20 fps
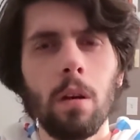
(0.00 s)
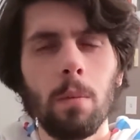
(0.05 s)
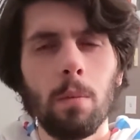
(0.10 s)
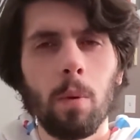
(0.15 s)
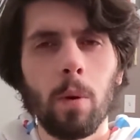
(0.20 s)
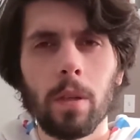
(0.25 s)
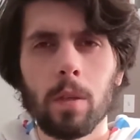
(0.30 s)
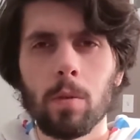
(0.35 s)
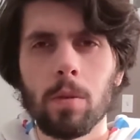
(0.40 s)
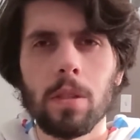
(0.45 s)

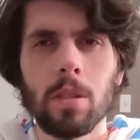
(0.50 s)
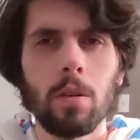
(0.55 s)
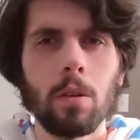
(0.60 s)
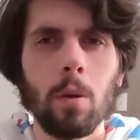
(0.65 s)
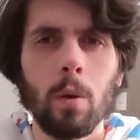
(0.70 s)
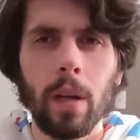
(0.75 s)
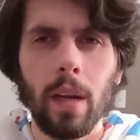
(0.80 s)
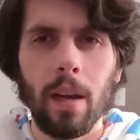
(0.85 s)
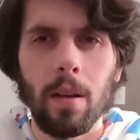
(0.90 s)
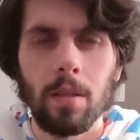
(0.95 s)
points were still
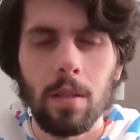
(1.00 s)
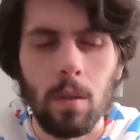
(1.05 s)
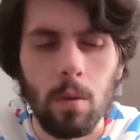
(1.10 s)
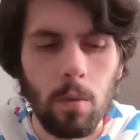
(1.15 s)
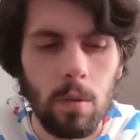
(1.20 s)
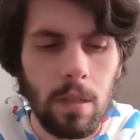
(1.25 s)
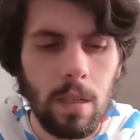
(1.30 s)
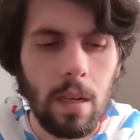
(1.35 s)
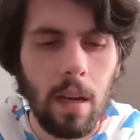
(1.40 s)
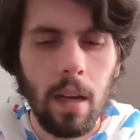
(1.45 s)
going out. So it
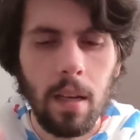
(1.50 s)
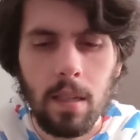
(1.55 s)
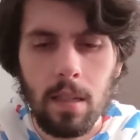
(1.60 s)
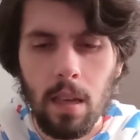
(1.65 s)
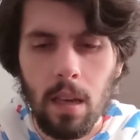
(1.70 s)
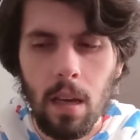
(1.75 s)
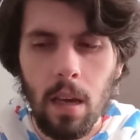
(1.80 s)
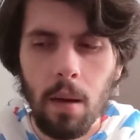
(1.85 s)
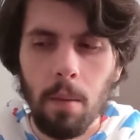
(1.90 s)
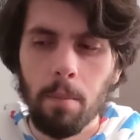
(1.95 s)
was a nice
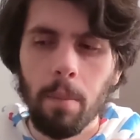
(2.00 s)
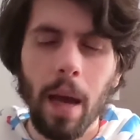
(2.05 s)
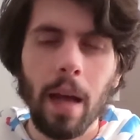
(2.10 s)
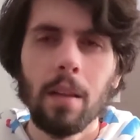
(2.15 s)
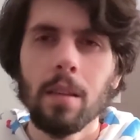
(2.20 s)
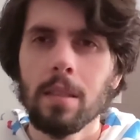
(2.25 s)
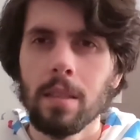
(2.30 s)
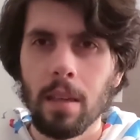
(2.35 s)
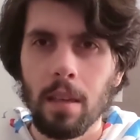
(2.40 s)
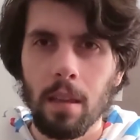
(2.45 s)

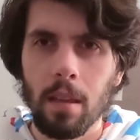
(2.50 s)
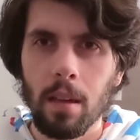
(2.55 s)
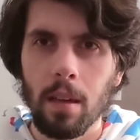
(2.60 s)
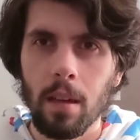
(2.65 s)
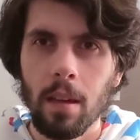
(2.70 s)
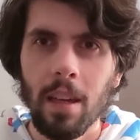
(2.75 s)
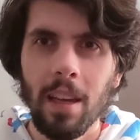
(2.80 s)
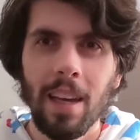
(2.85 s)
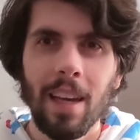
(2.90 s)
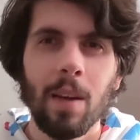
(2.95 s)
balancing thing.
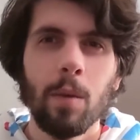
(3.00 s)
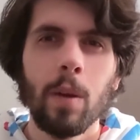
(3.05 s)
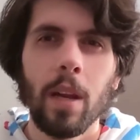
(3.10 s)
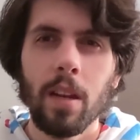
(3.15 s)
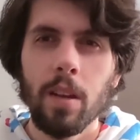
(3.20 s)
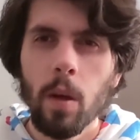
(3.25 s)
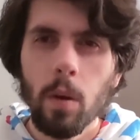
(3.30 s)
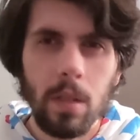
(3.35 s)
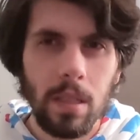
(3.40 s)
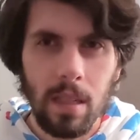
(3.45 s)
And what I
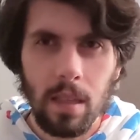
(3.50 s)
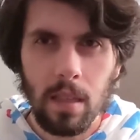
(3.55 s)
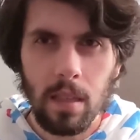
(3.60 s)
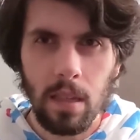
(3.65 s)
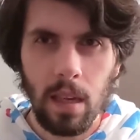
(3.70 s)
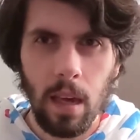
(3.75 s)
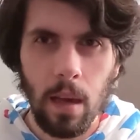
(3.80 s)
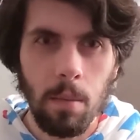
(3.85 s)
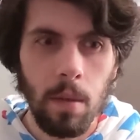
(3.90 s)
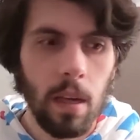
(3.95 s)
noticed in this
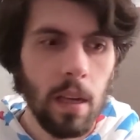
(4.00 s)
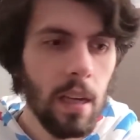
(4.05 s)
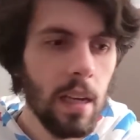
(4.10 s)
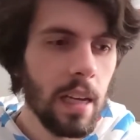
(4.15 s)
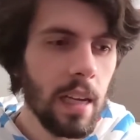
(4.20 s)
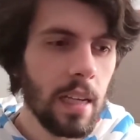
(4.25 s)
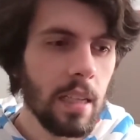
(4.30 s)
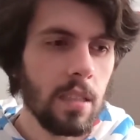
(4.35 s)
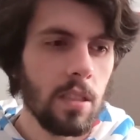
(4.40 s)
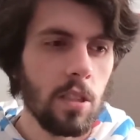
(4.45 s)
game
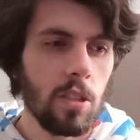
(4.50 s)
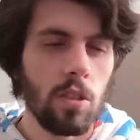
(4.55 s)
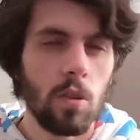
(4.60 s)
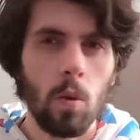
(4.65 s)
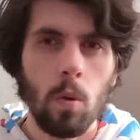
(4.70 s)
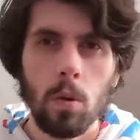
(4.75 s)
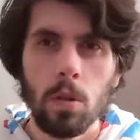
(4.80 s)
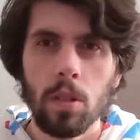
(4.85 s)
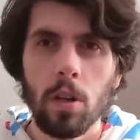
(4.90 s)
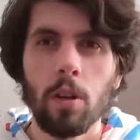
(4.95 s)
is the
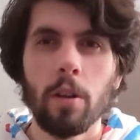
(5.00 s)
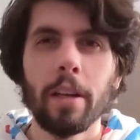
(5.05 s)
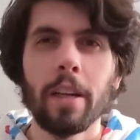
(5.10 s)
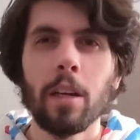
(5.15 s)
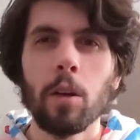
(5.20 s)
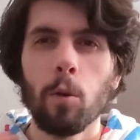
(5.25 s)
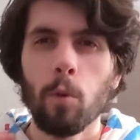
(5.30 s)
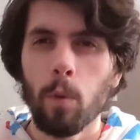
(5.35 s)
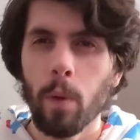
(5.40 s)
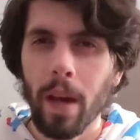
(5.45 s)
scores are
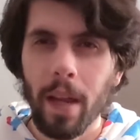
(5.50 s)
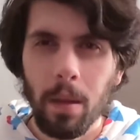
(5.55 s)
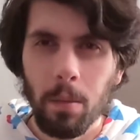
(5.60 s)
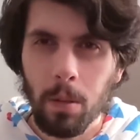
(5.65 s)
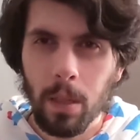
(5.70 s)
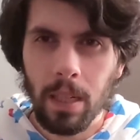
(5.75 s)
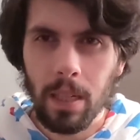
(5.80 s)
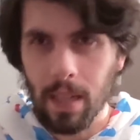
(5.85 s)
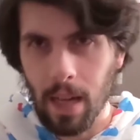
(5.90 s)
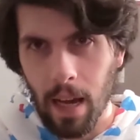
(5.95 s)

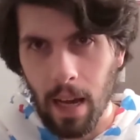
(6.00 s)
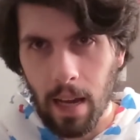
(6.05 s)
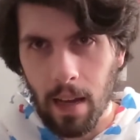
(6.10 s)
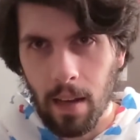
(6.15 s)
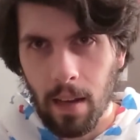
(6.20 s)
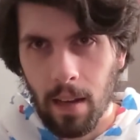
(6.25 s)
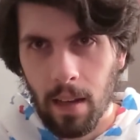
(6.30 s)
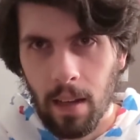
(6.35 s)
incredibly tight.